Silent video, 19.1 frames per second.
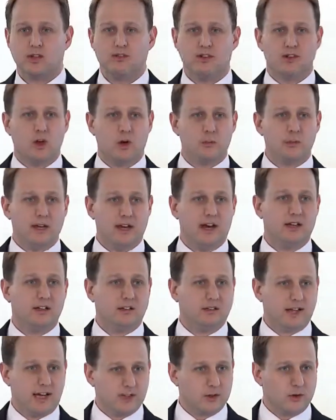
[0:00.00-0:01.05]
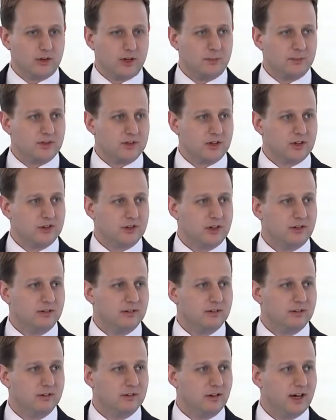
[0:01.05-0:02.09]
will even go beyond electrodeposition,
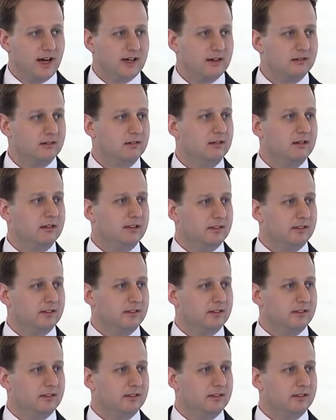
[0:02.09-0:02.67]
right?